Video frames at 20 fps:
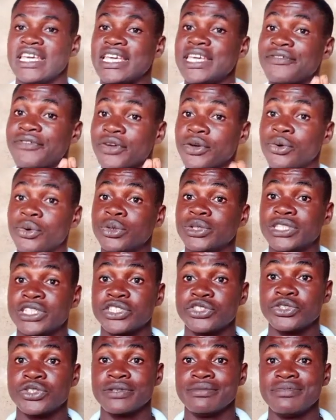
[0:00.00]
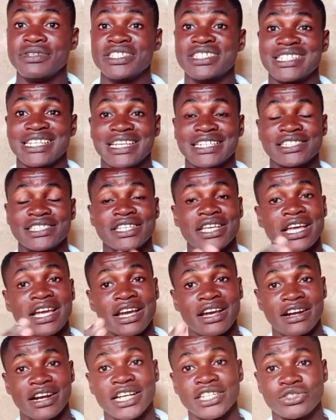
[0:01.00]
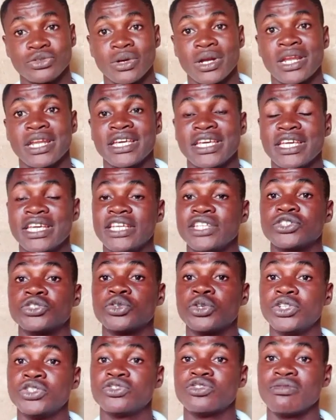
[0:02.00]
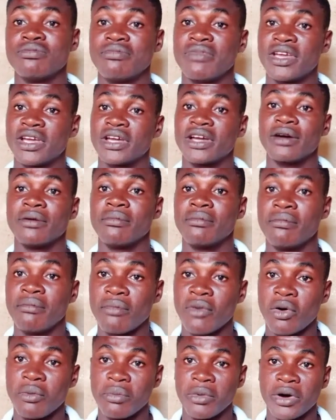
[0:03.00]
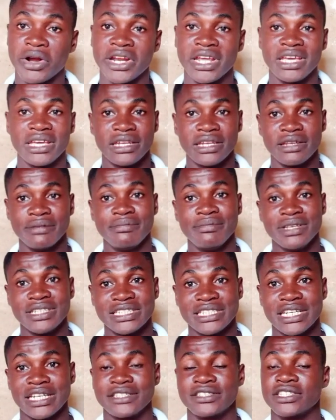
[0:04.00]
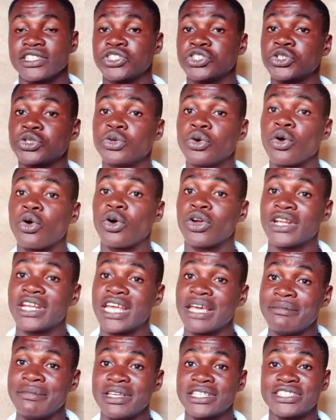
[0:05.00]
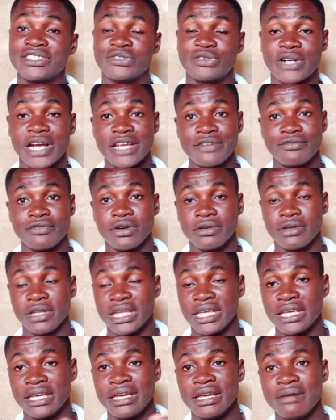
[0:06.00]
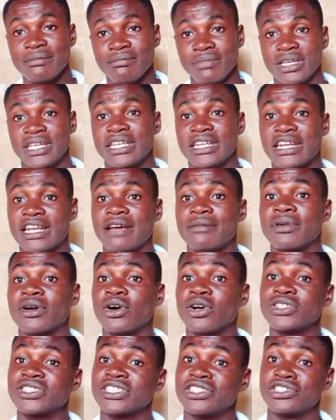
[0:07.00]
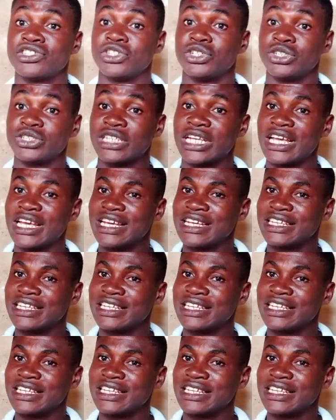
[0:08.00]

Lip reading: if he goes into the business gradually, he's going to make more money in the business. He shouldn't condemn it right from the beginning now, because it's just